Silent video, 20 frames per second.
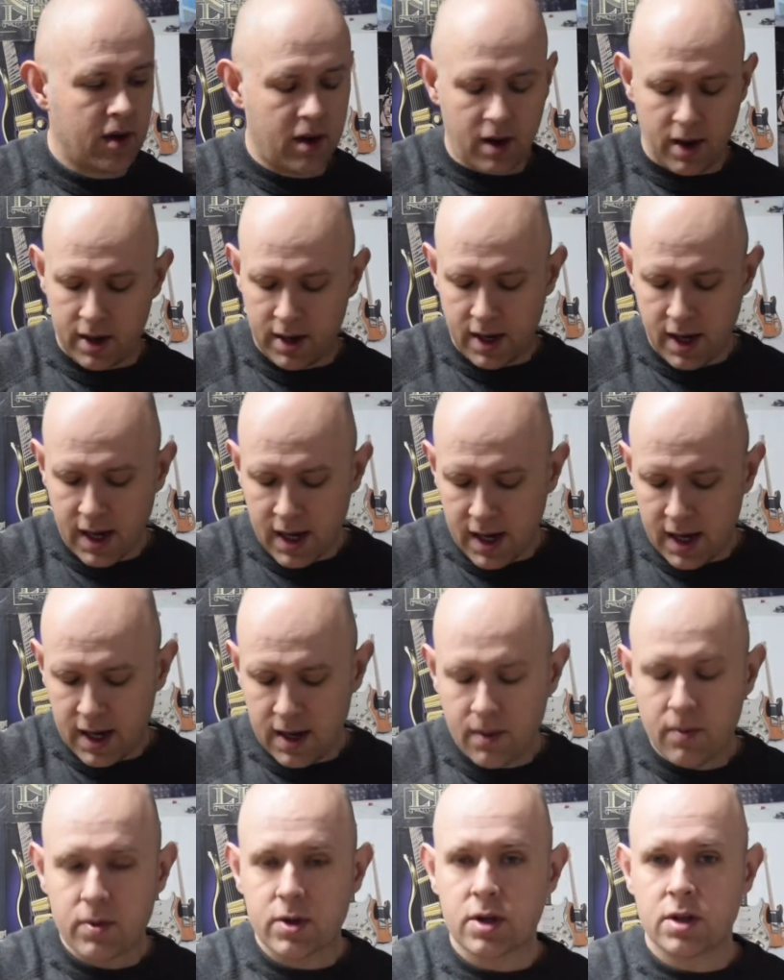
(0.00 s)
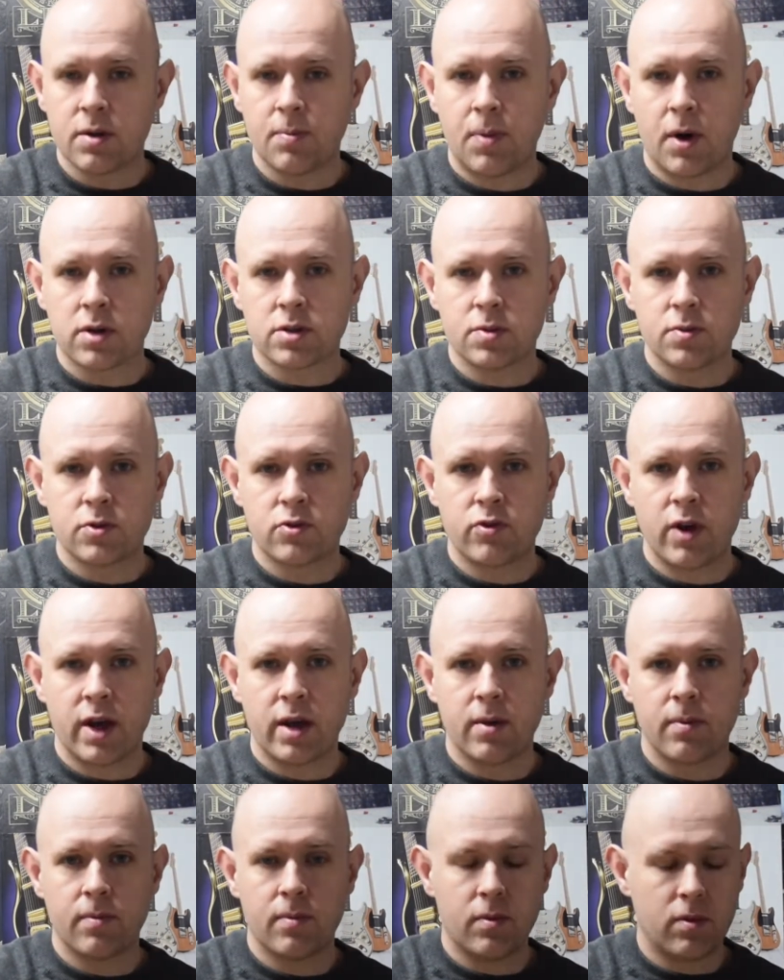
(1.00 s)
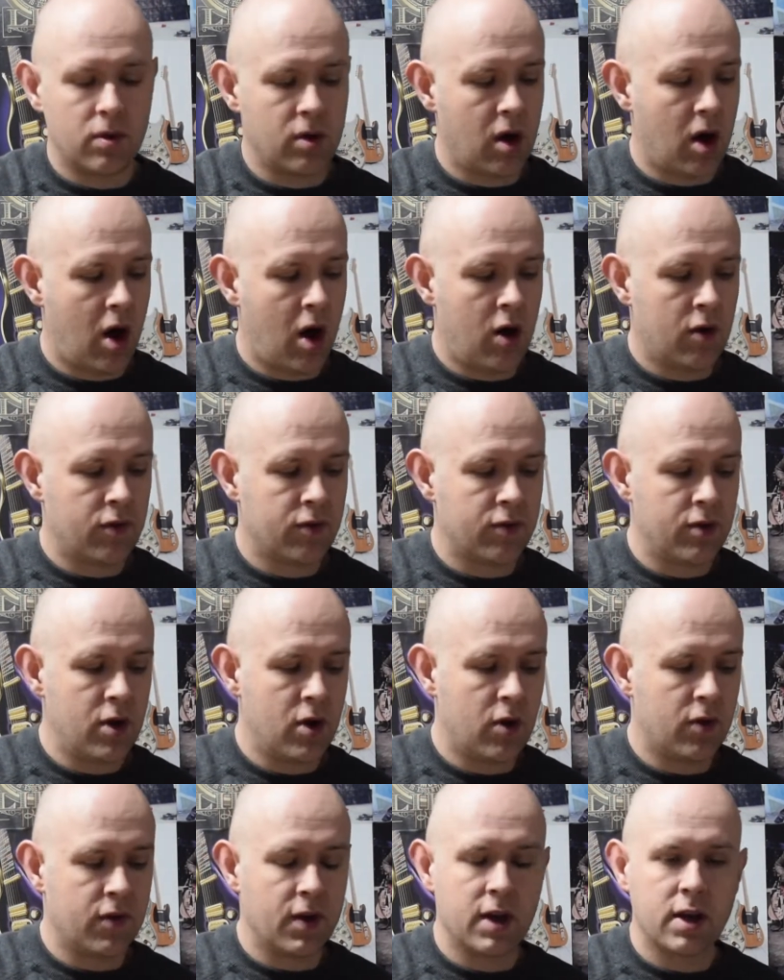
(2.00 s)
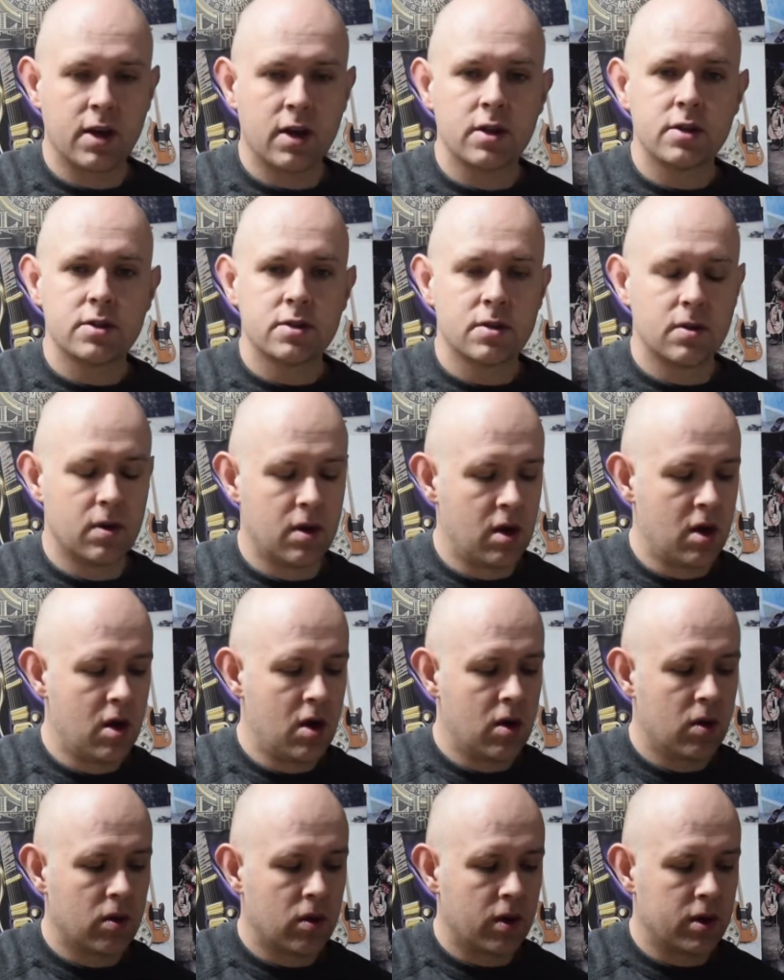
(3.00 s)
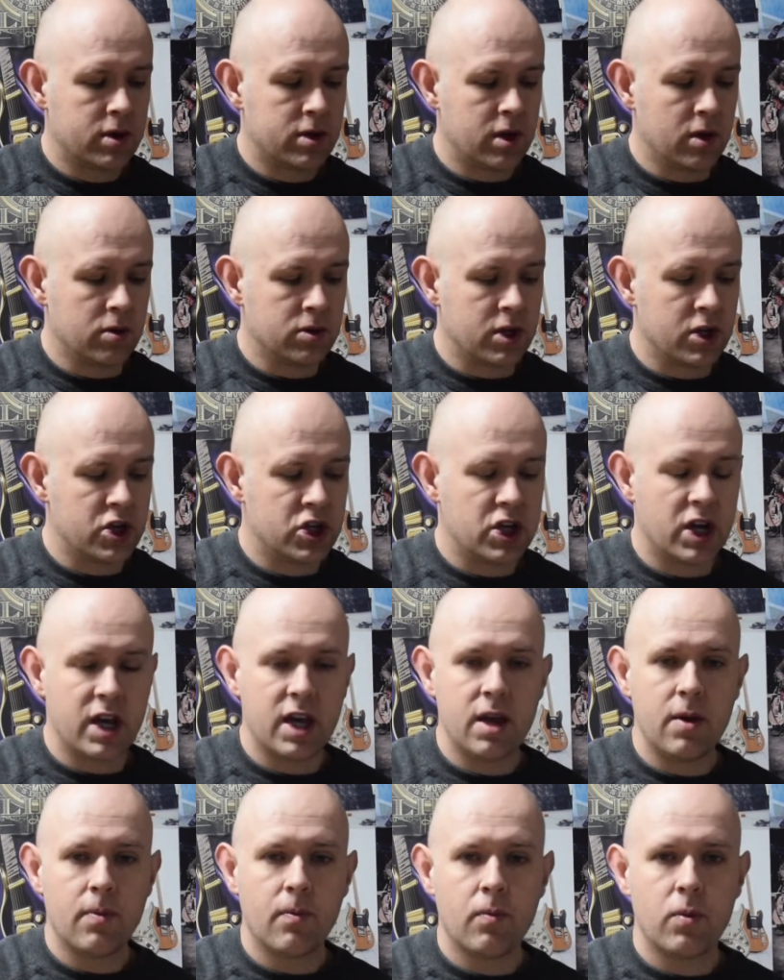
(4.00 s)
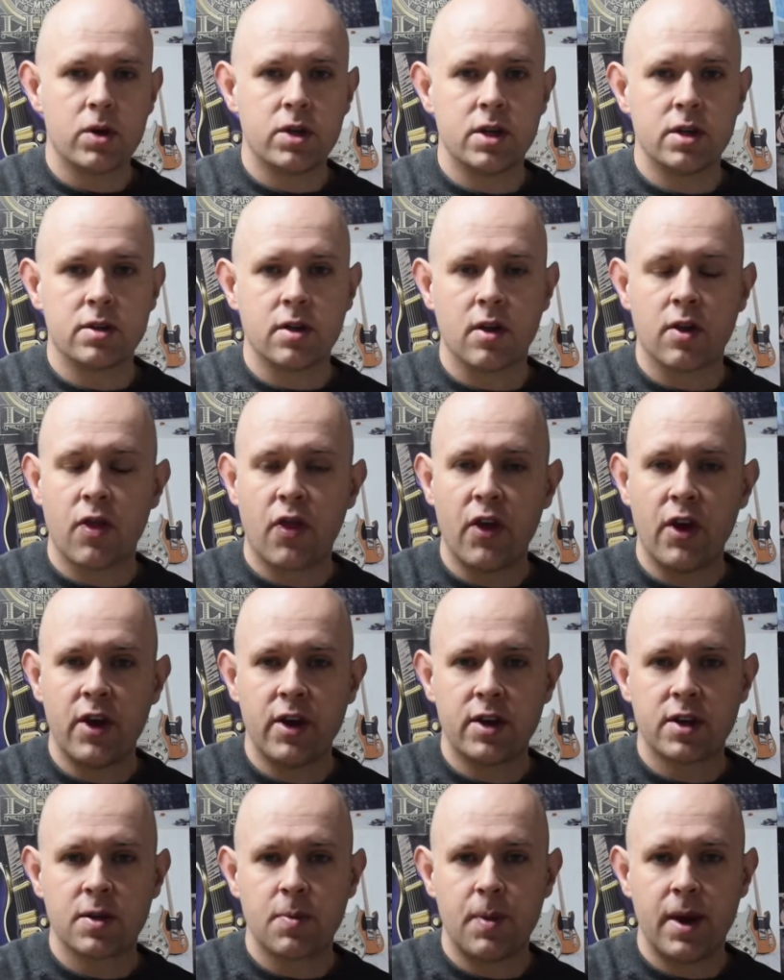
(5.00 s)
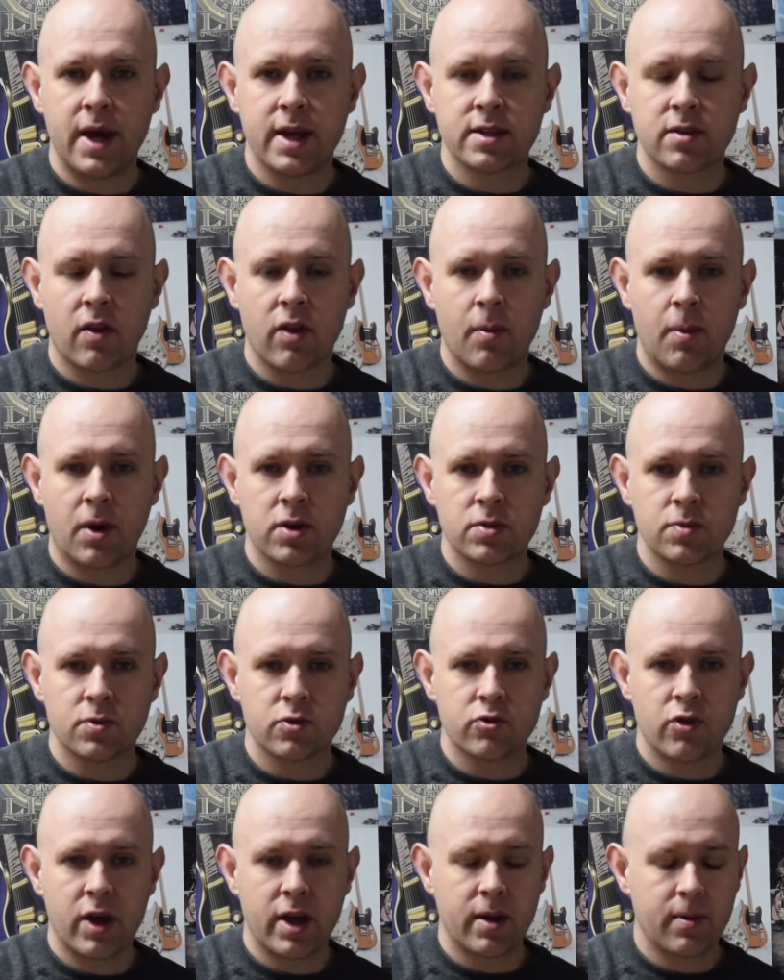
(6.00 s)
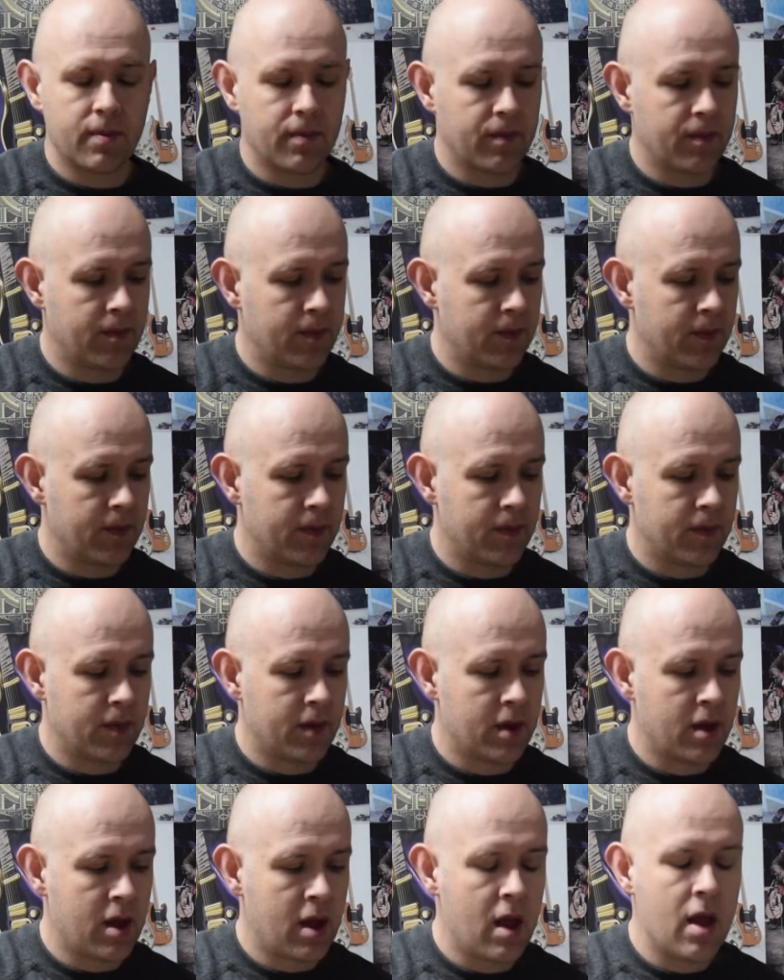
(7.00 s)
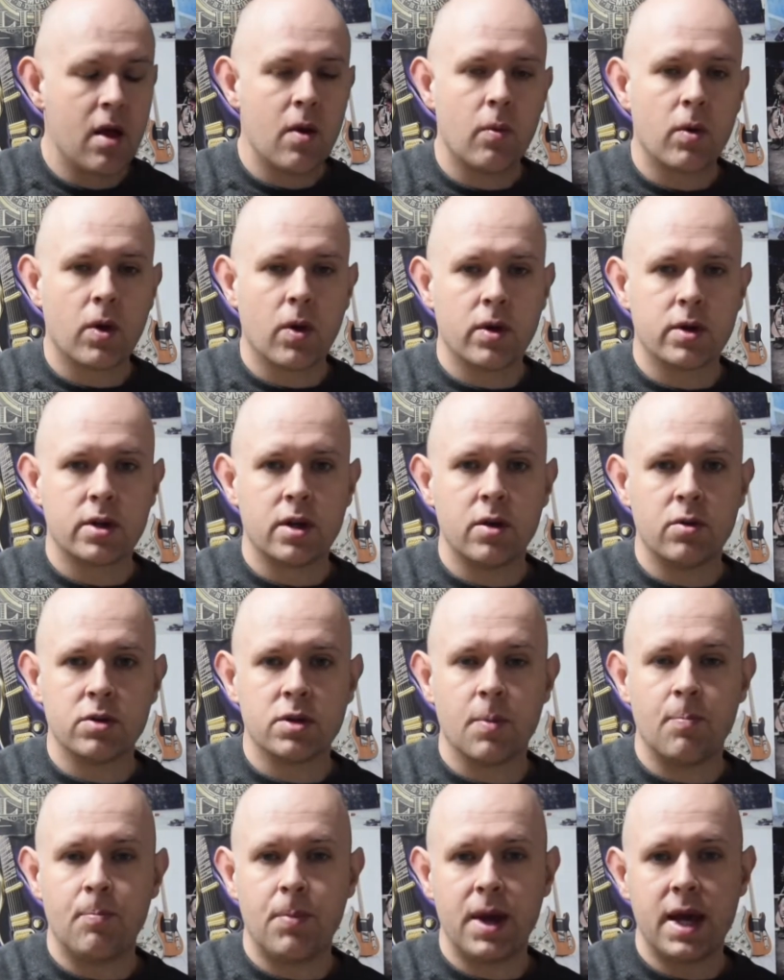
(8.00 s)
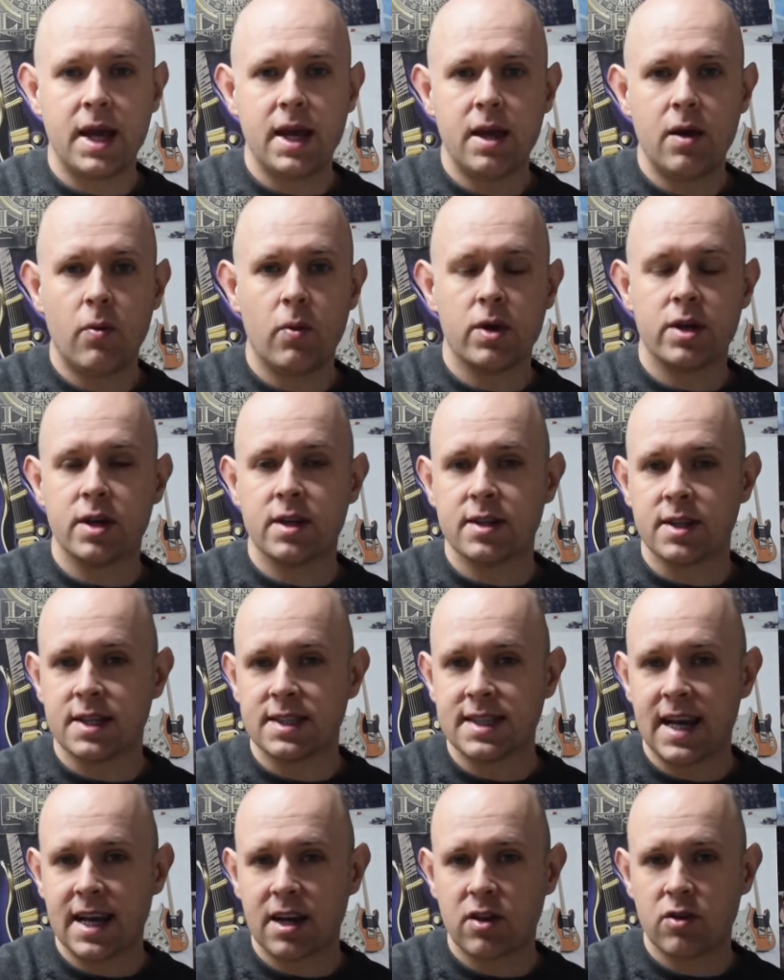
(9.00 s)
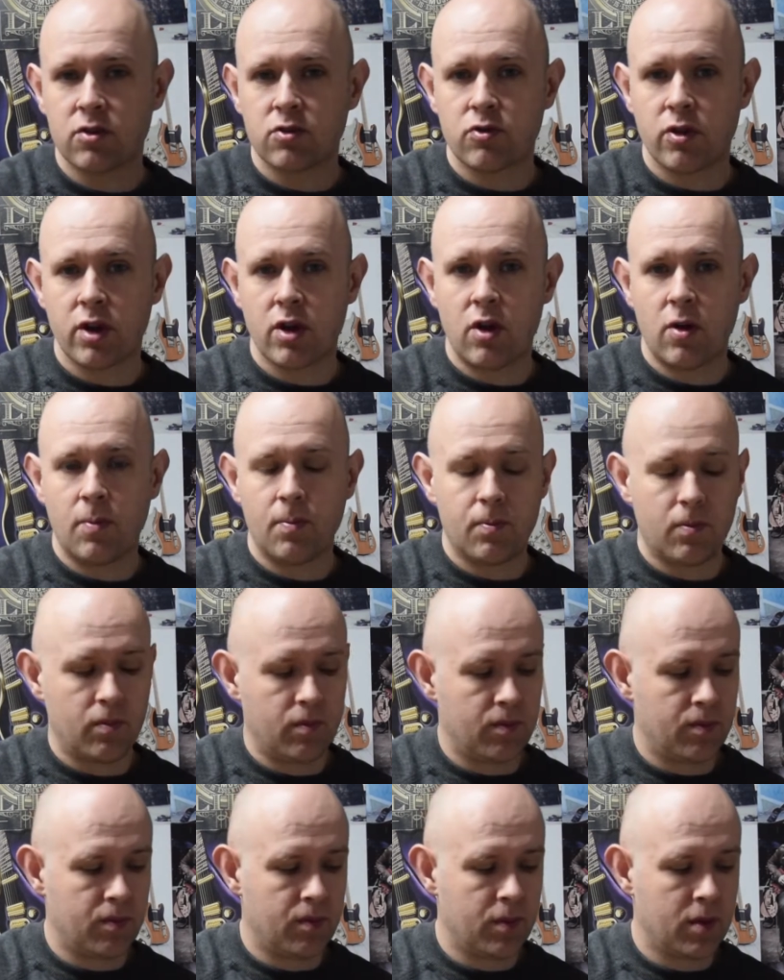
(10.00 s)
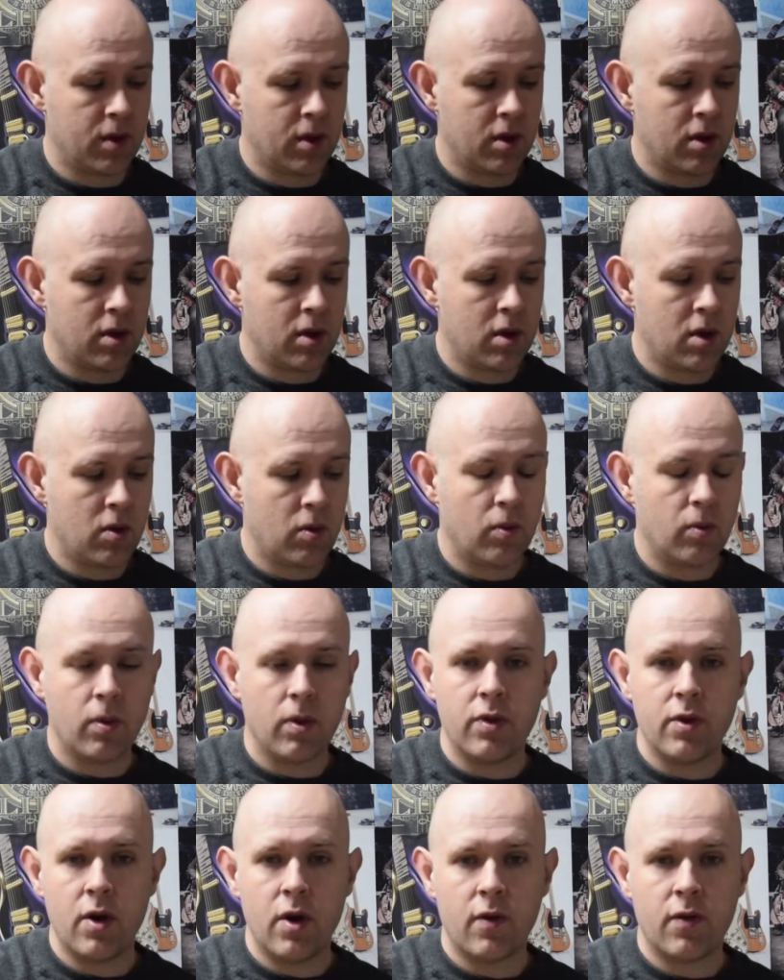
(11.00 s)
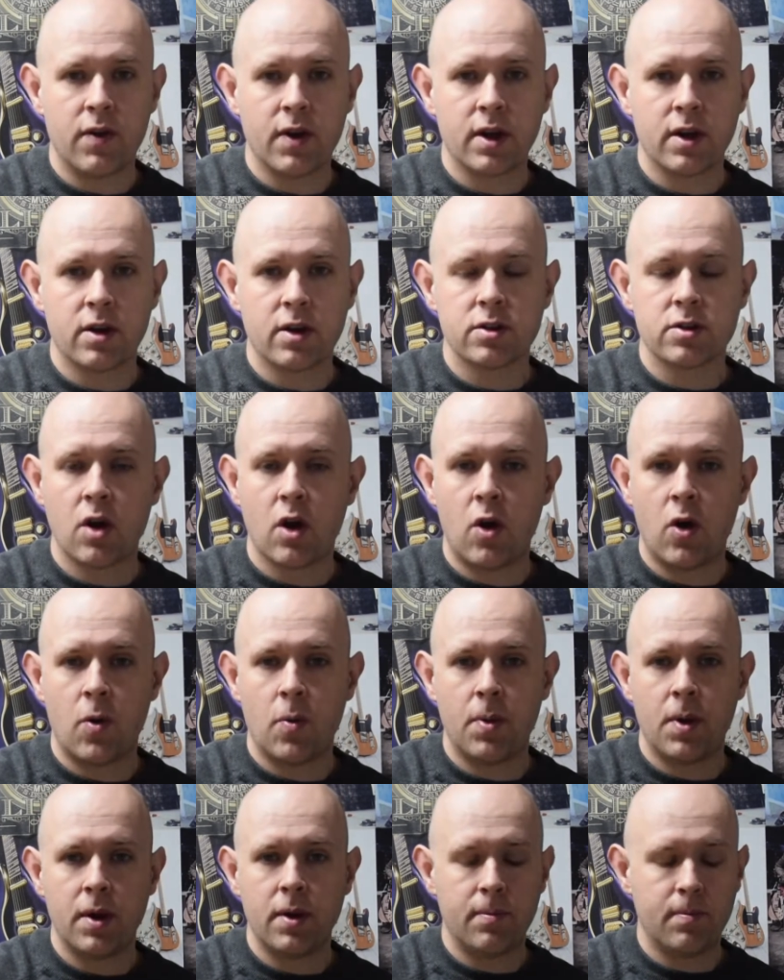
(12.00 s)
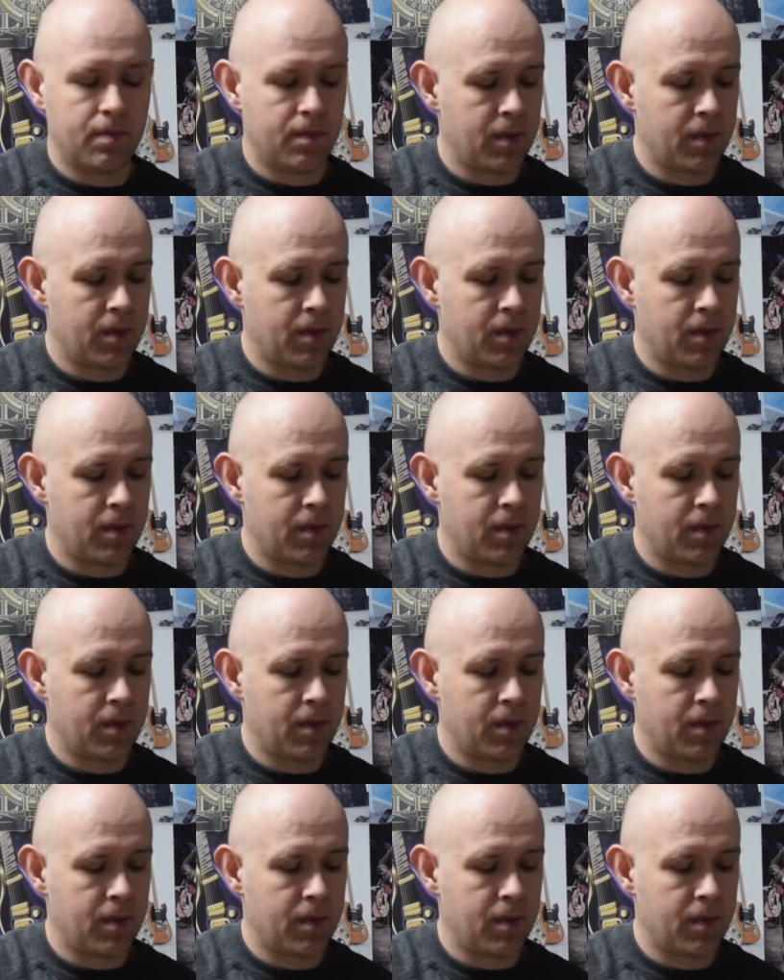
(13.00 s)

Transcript: an E, which is the bottom string, off, no fingers. We're going to use a G, which is the 3rd space on the bottom string. We're going to use a B, which is the 2nd string up, with no fingers, open.